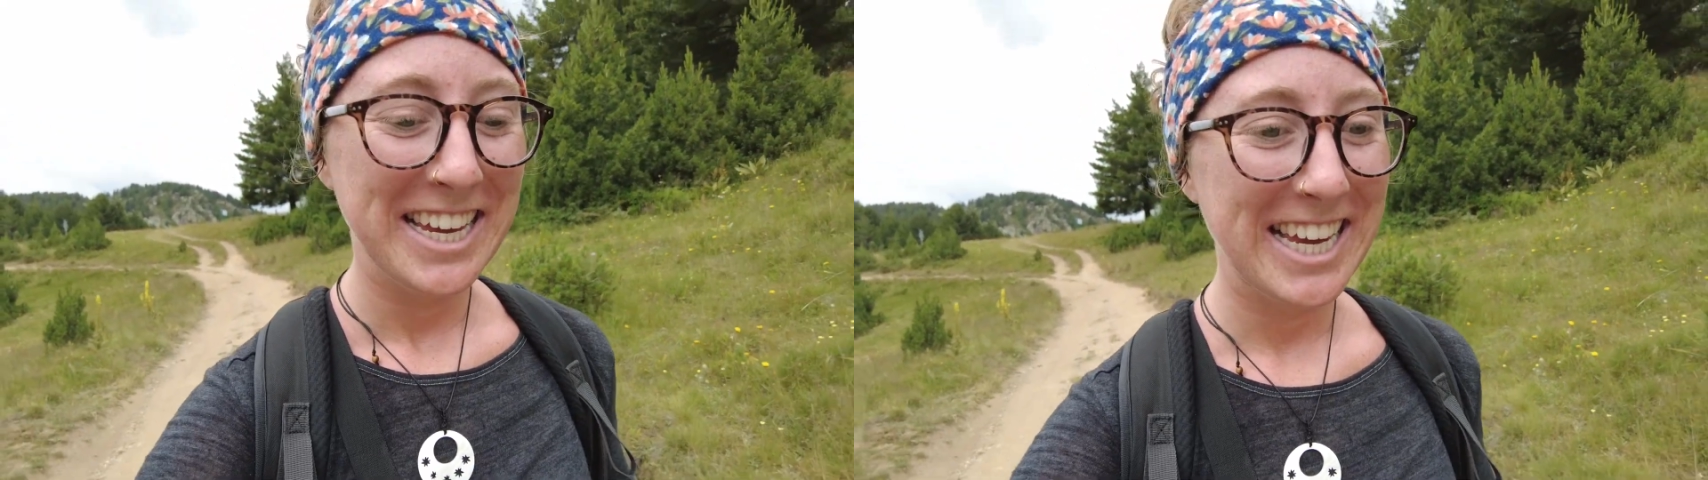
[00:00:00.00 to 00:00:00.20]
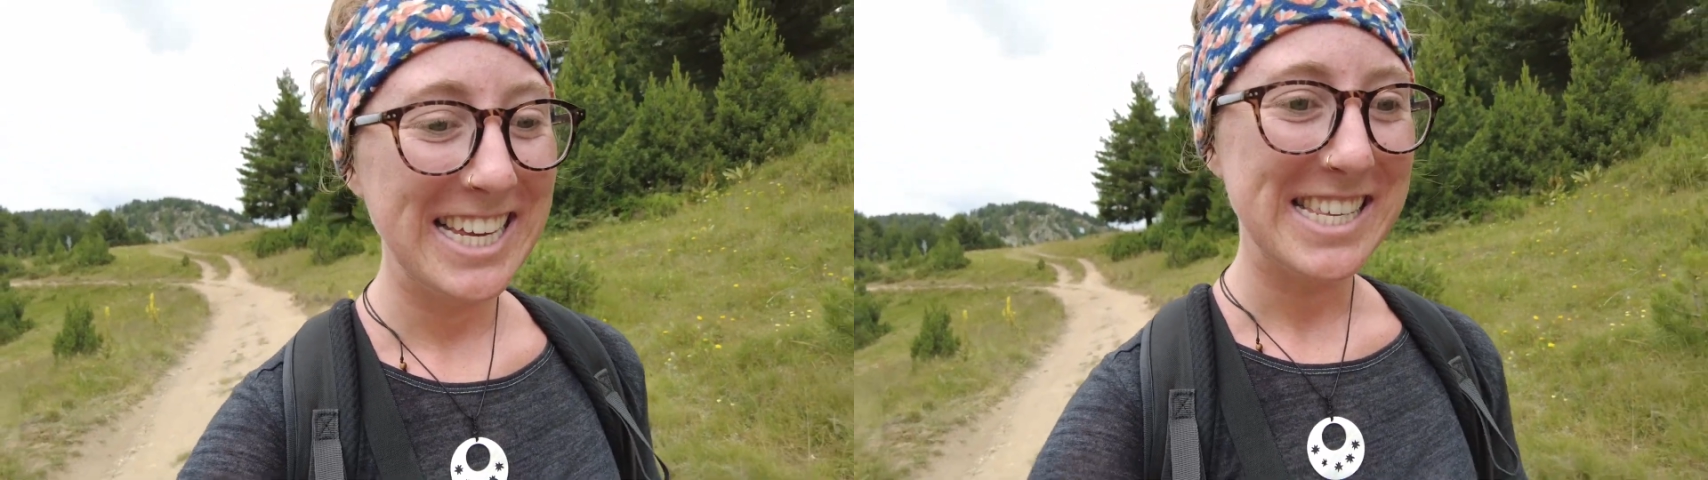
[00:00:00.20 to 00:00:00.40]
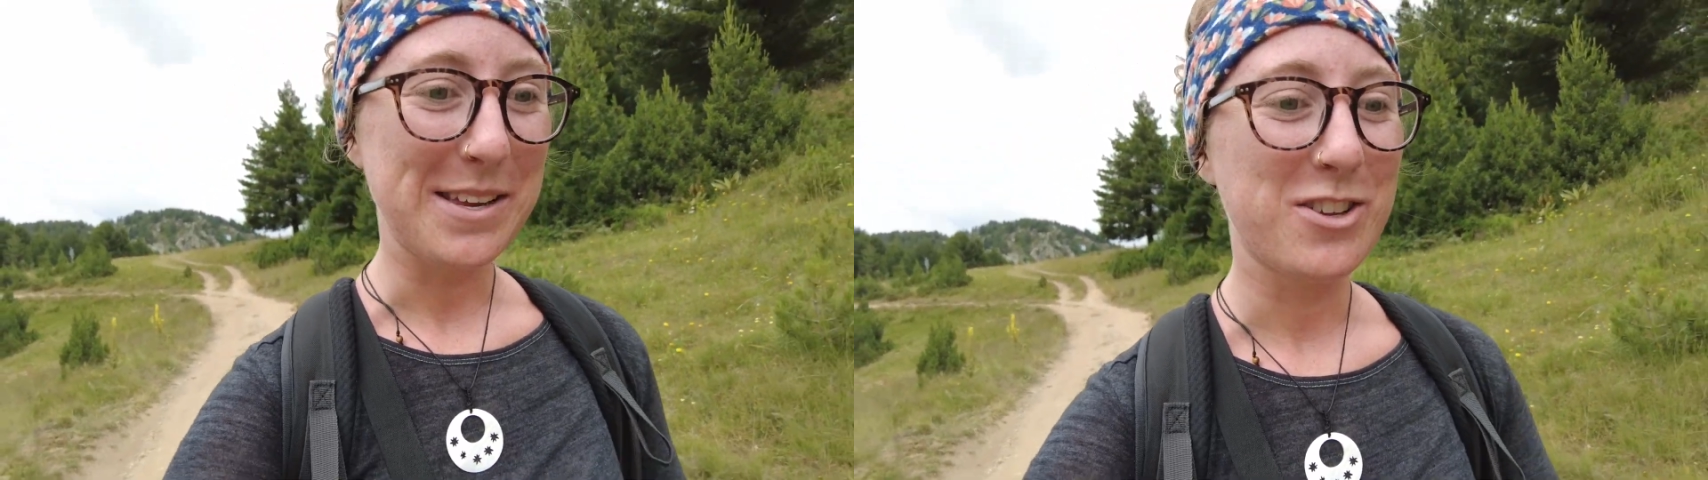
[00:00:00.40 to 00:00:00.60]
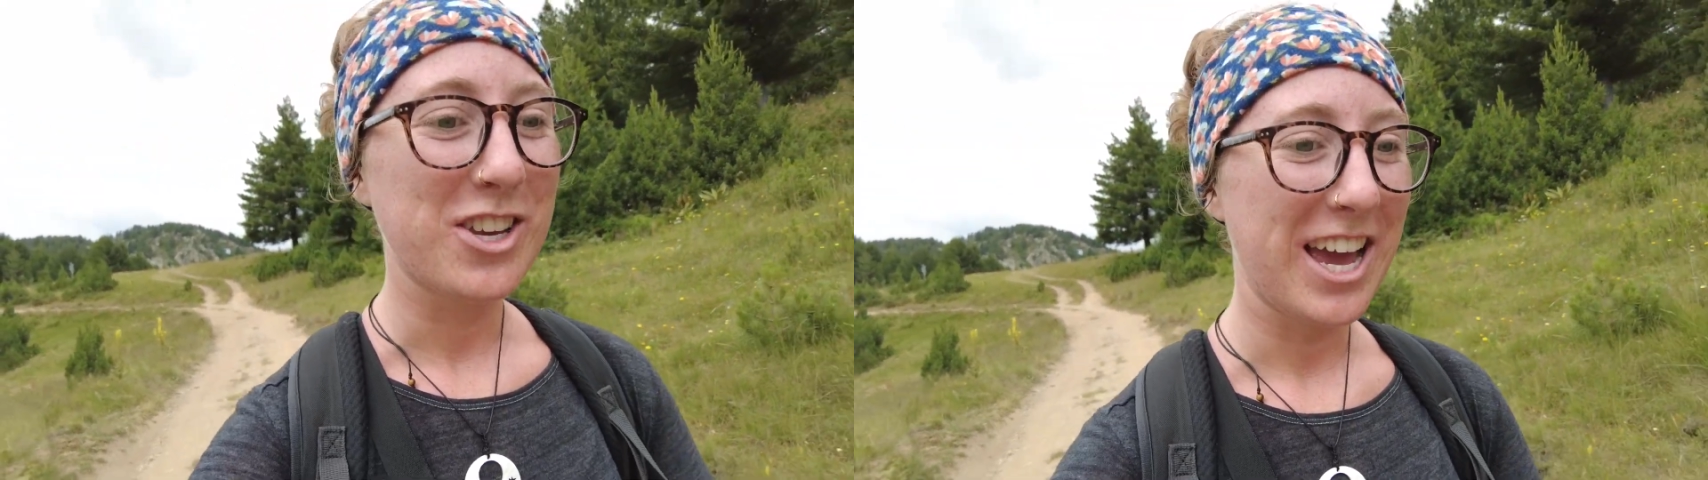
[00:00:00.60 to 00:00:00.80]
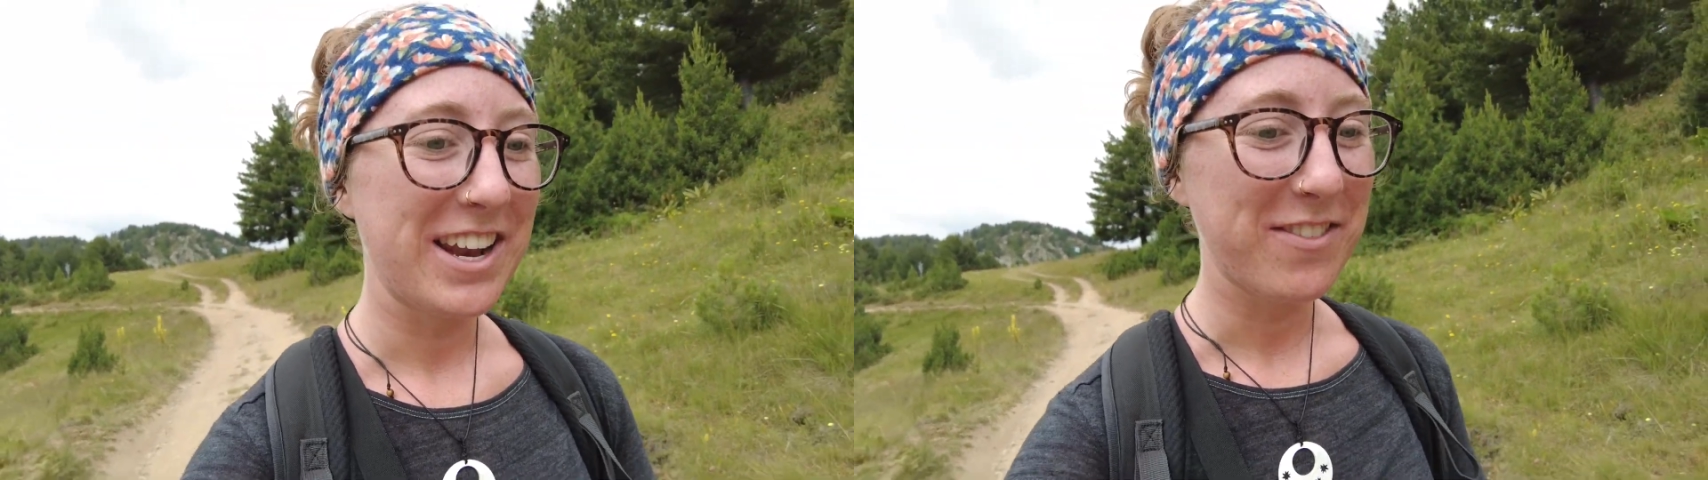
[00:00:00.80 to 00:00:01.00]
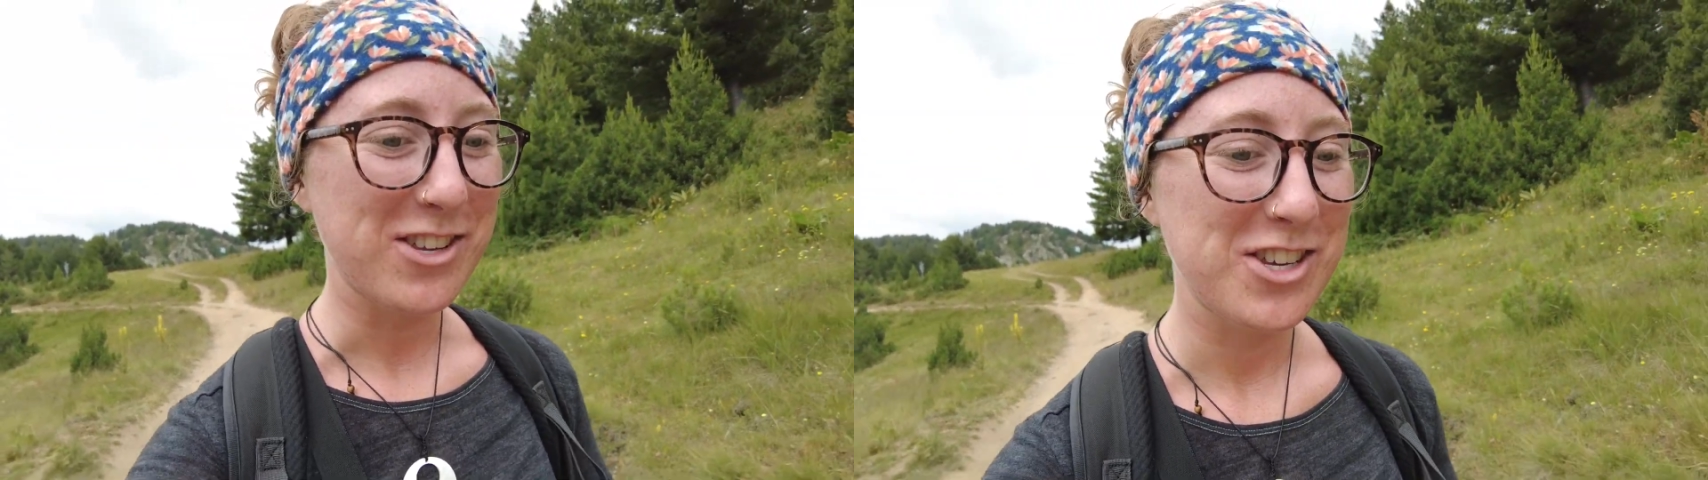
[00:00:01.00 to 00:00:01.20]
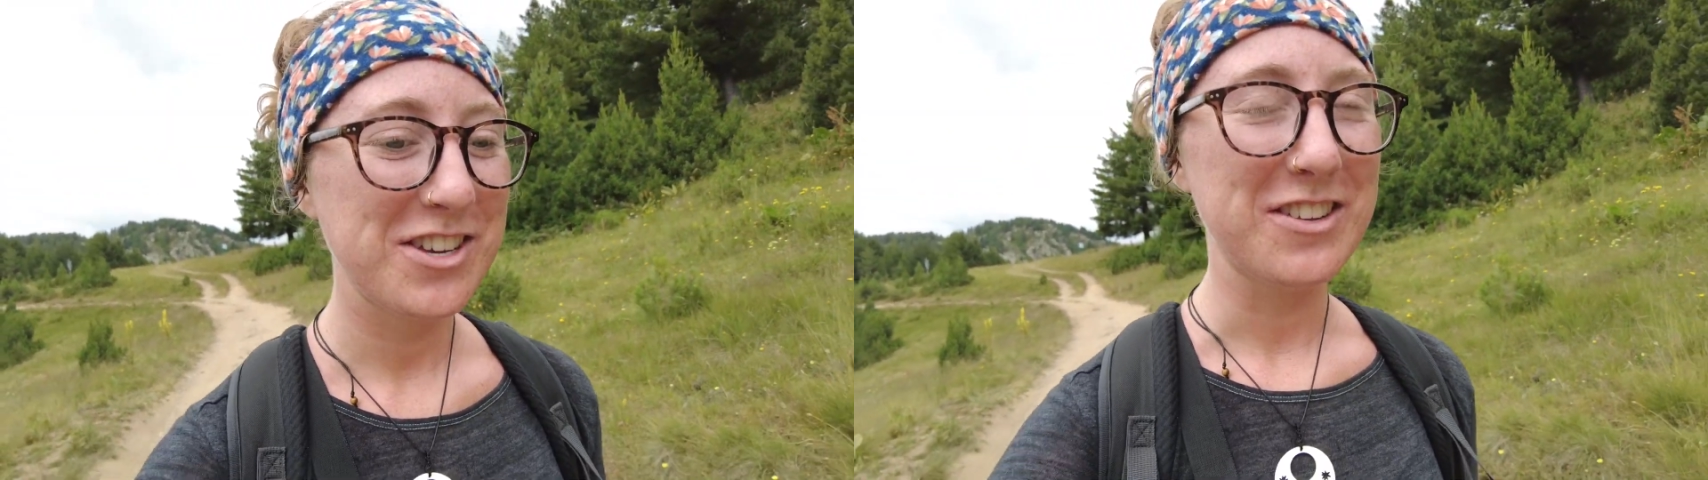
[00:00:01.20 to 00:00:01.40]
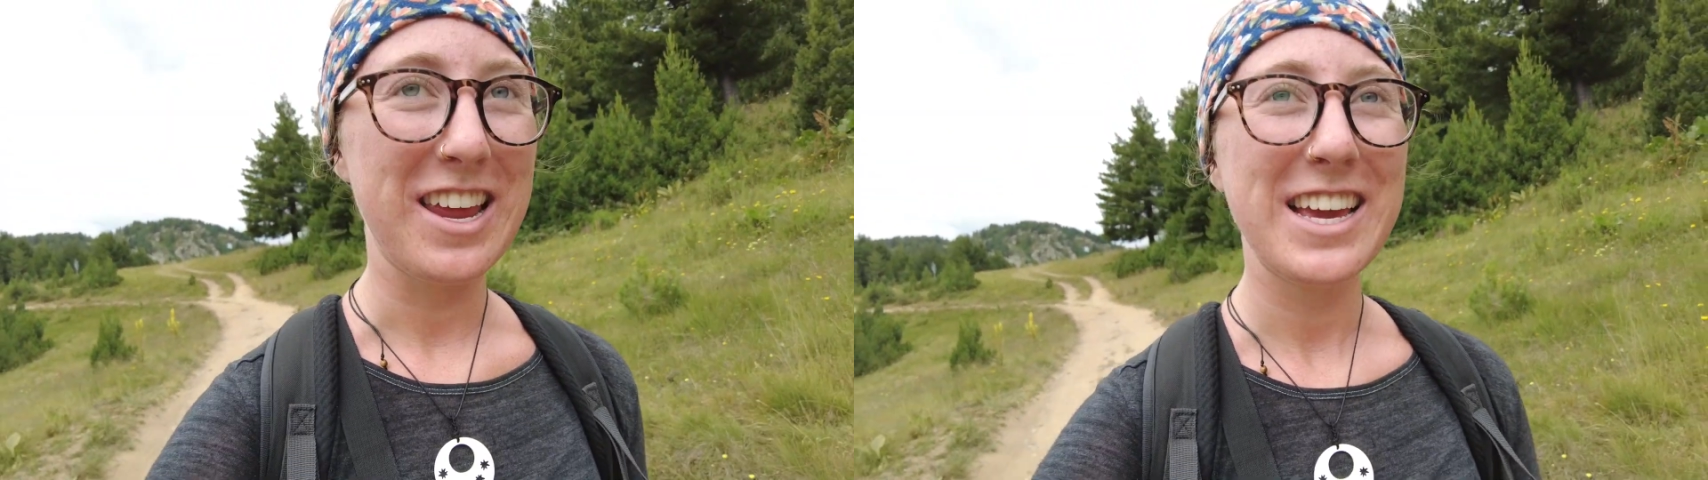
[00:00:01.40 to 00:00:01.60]
easy, kind of a
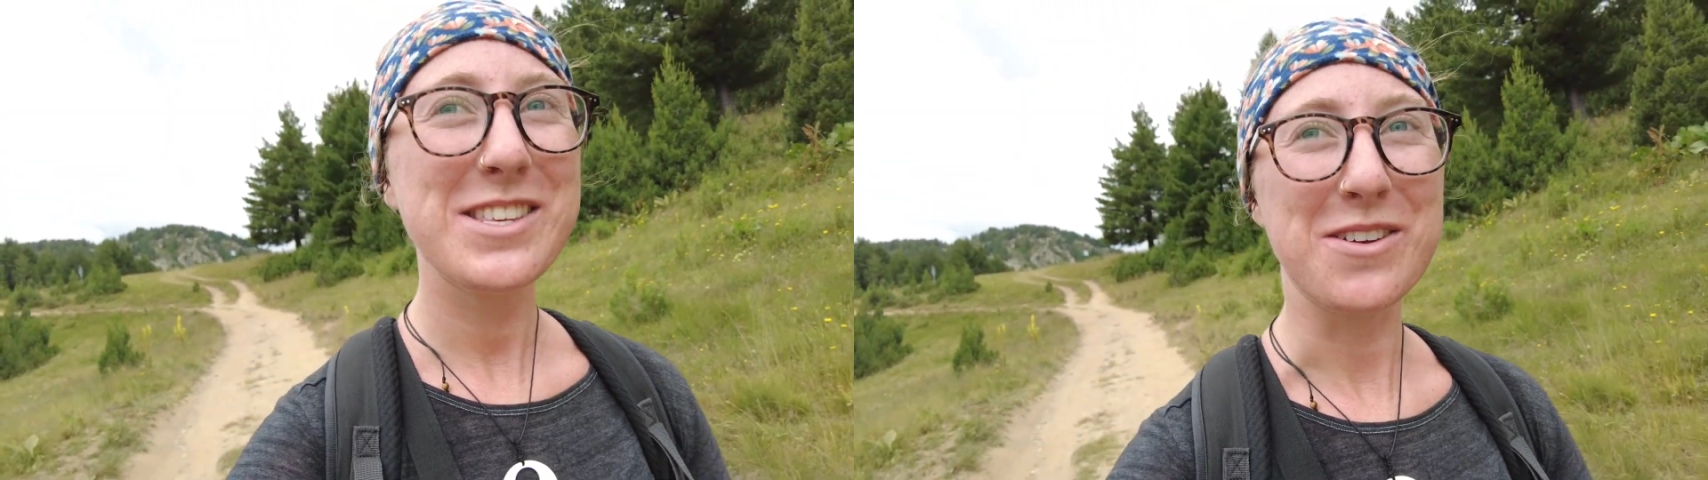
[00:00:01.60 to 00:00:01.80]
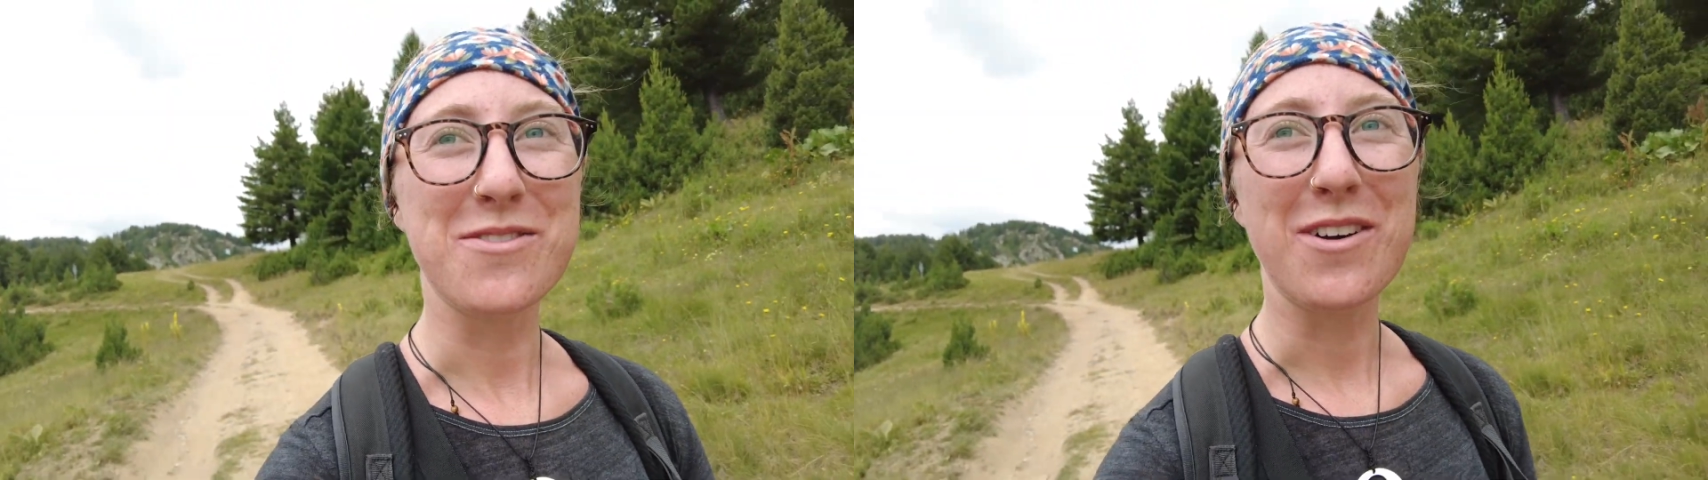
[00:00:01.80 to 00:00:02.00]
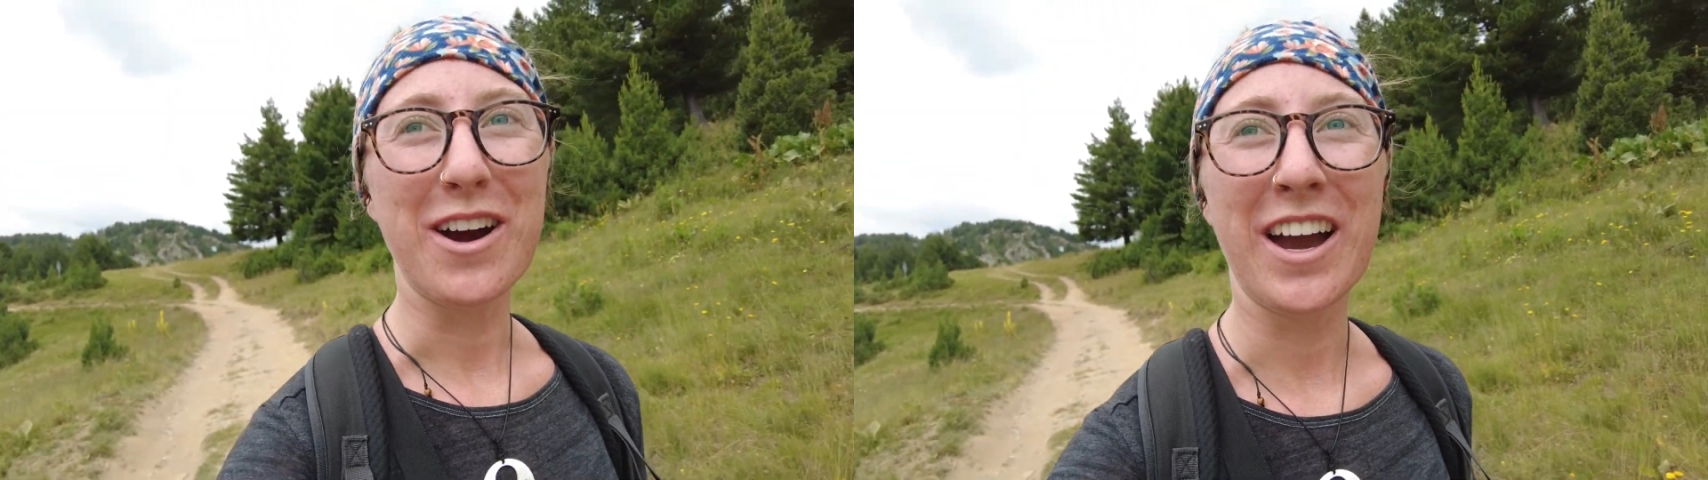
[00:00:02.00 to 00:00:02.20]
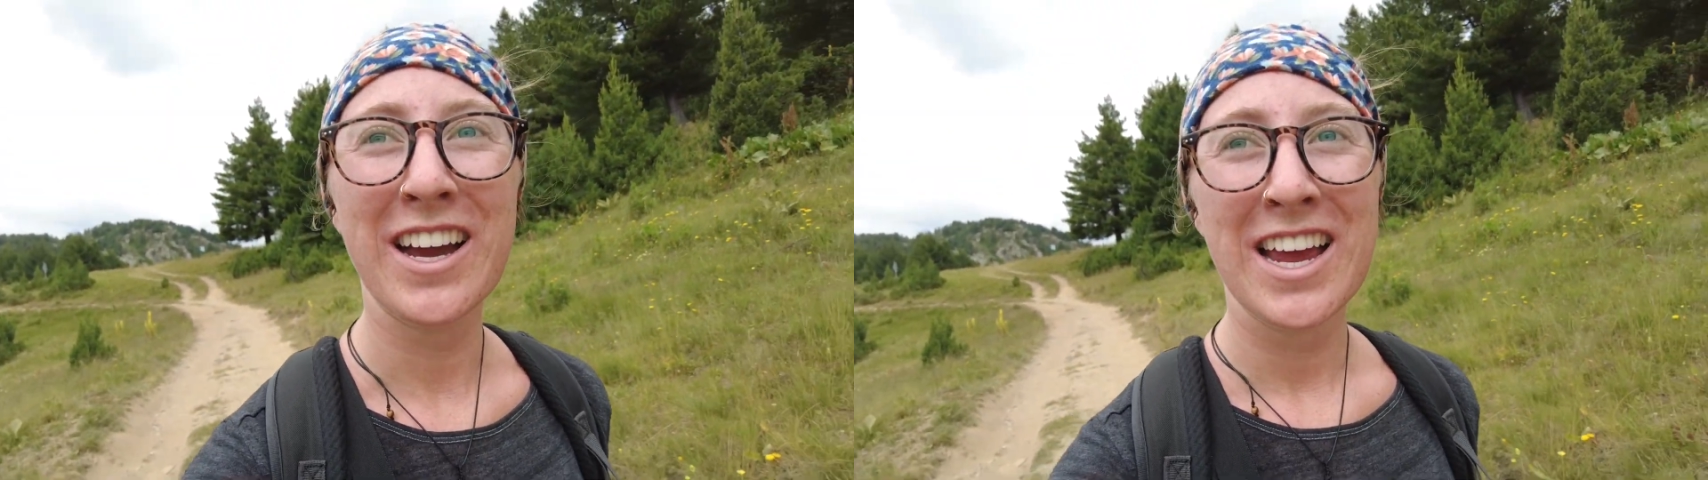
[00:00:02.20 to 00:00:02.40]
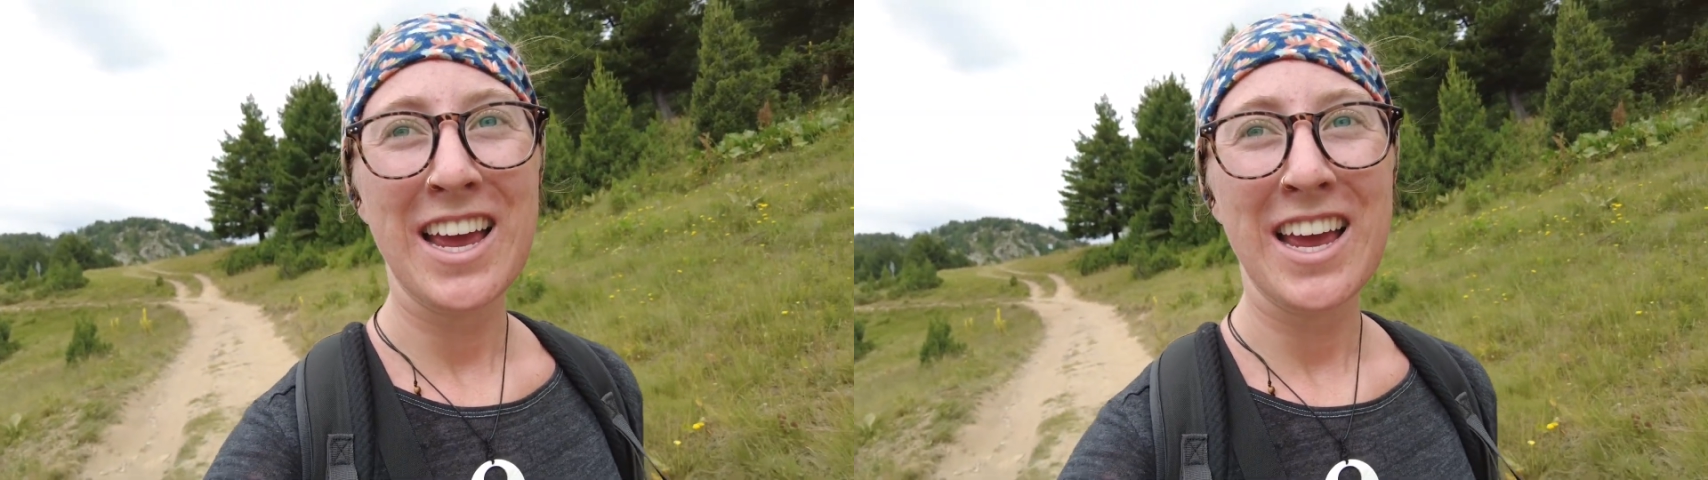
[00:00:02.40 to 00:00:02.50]
chill day so far.